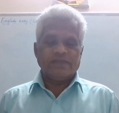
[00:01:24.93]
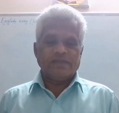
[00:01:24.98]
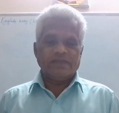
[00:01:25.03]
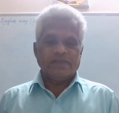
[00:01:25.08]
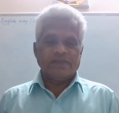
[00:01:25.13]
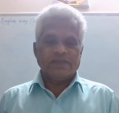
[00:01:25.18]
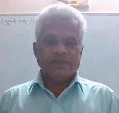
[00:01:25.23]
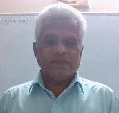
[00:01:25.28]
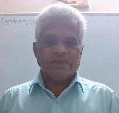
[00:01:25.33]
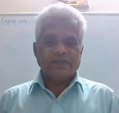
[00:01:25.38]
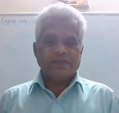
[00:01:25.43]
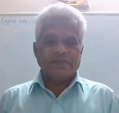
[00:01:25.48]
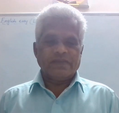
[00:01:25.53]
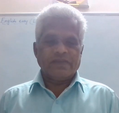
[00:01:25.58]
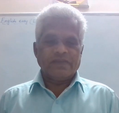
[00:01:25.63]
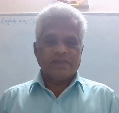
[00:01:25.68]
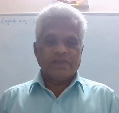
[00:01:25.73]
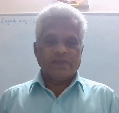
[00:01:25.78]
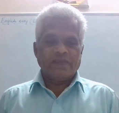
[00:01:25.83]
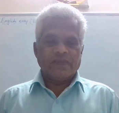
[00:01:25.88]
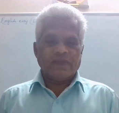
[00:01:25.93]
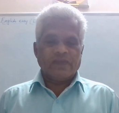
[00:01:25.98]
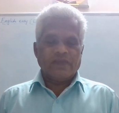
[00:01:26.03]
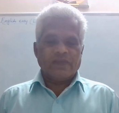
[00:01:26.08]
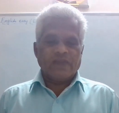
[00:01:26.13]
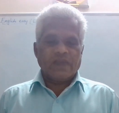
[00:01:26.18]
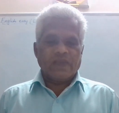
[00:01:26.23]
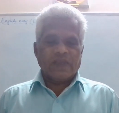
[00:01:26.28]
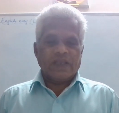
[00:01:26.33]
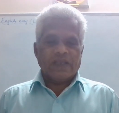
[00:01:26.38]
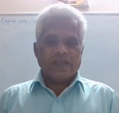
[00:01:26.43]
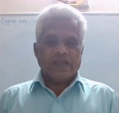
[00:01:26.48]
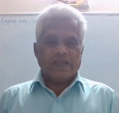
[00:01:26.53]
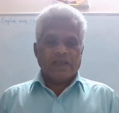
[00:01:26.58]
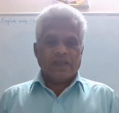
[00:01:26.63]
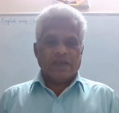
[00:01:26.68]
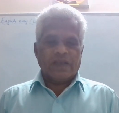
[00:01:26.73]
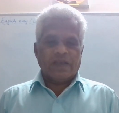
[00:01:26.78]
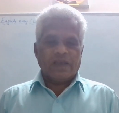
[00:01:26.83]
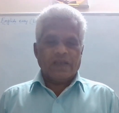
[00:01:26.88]

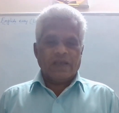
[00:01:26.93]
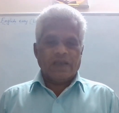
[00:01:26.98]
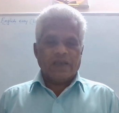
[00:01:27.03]
Nobody speaks.